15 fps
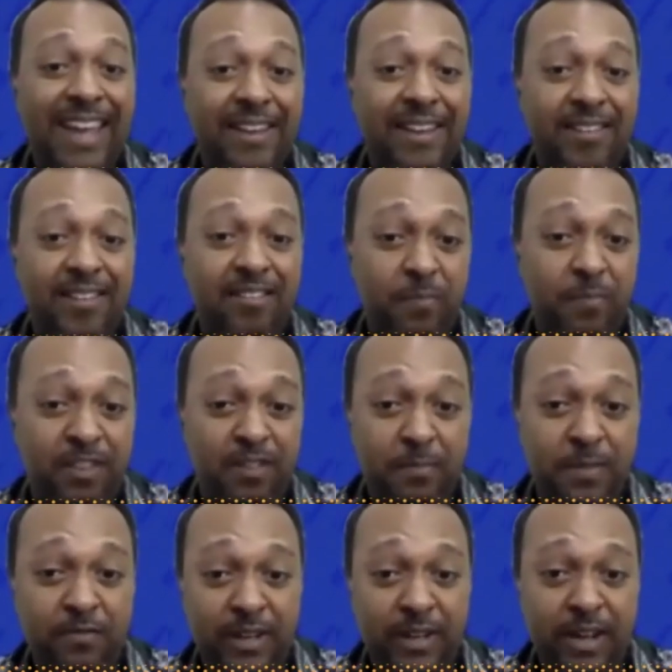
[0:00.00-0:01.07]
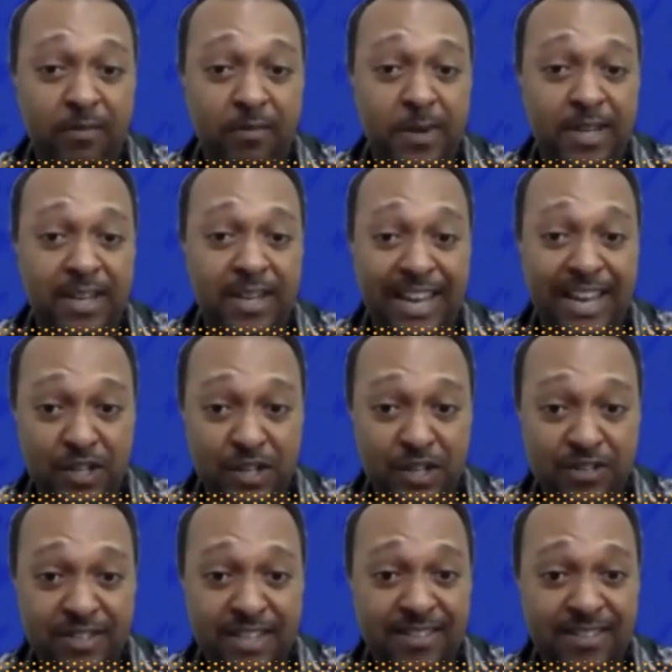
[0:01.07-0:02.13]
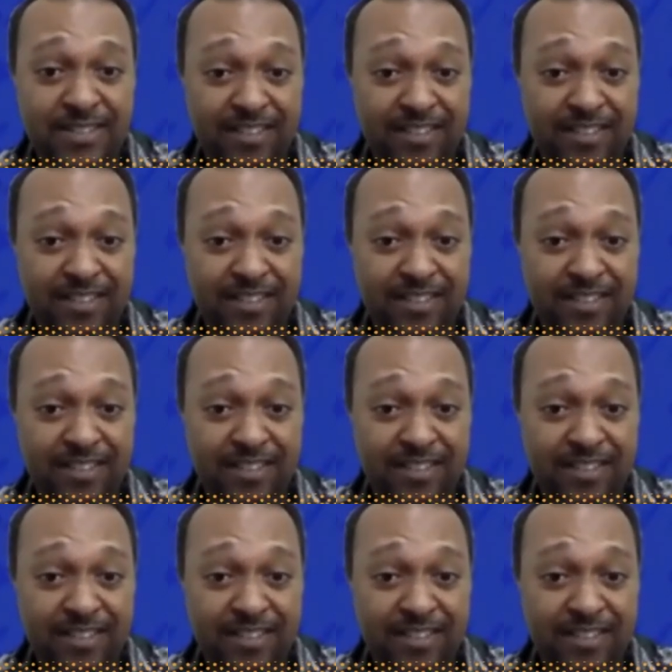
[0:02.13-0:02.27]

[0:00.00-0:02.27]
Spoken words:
aid disbursement for government agencies